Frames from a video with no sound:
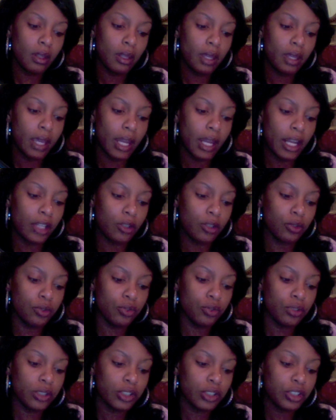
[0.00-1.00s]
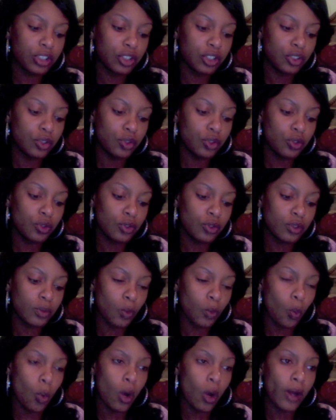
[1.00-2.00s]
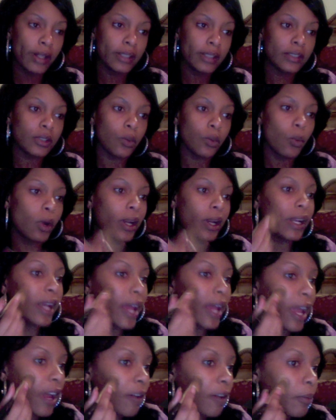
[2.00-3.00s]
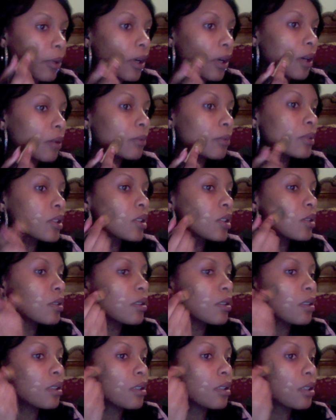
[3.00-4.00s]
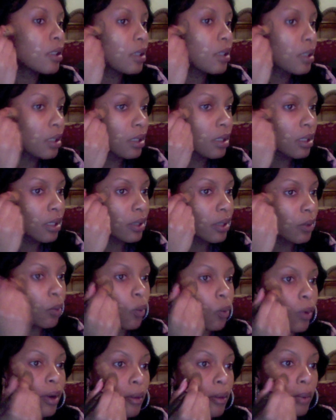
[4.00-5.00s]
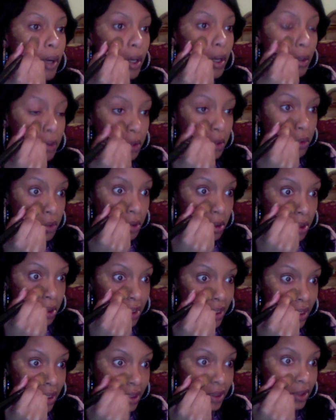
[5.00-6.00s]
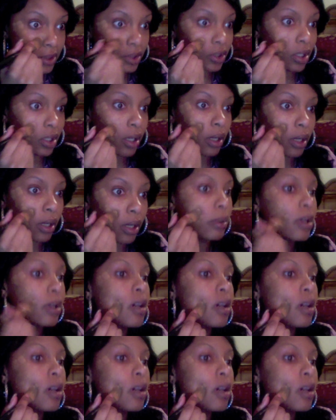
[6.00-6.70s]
And I usually just use 1 to 1.5 pumps. 1 pump usually does the job.